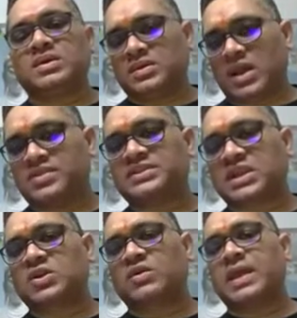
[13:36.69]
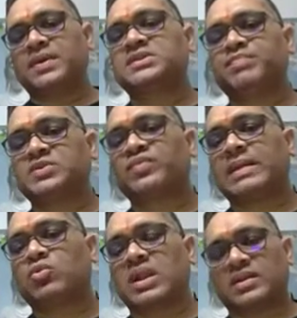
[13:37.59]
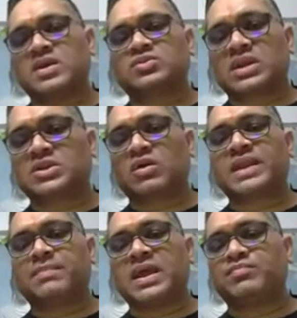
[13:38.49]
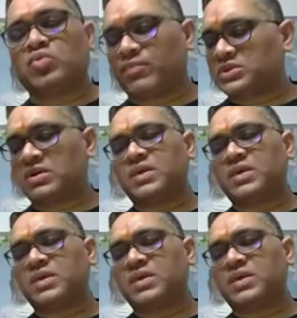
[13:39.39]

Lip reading: and this cluster of grape is basophilic, blue color. So cluster of grape-like blue deposit of the